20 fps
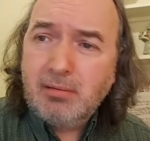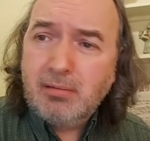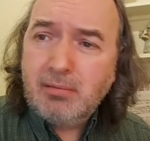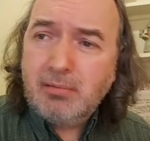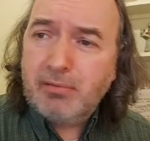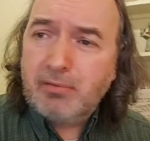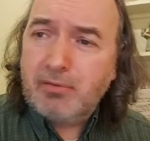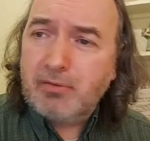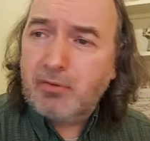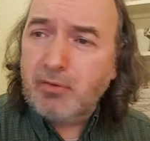
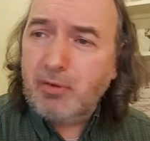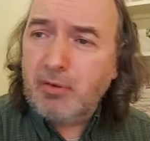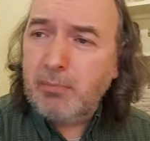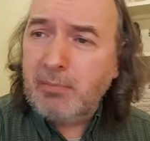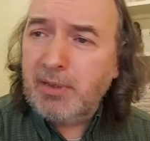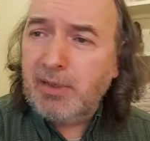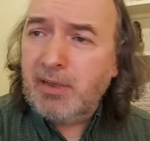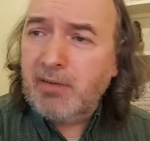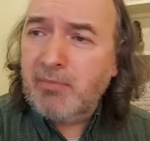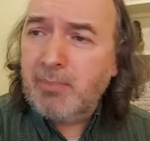through
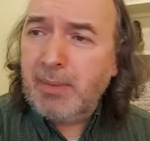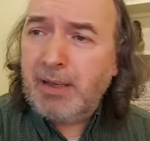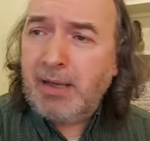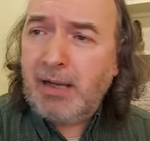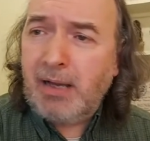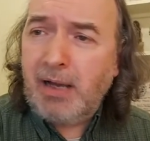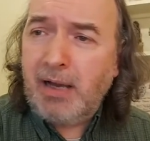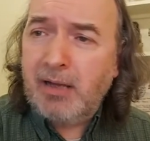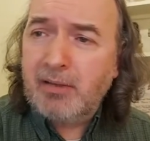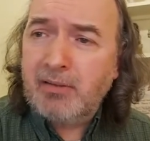storming of my
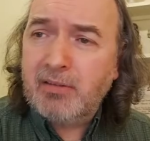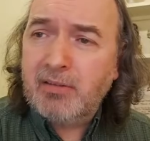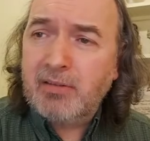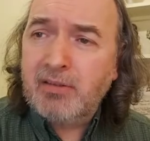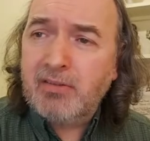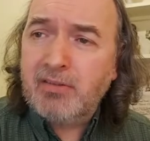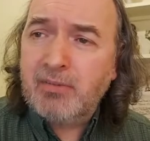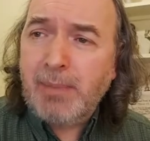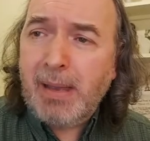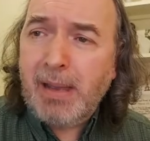heart's
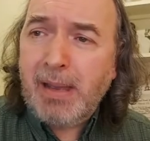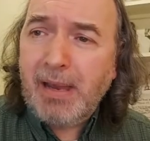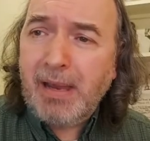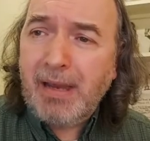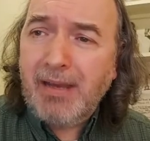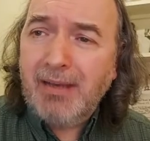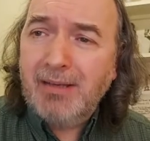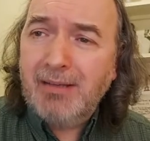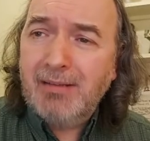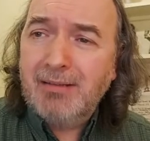
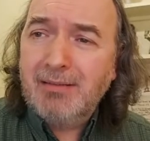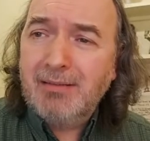dismay,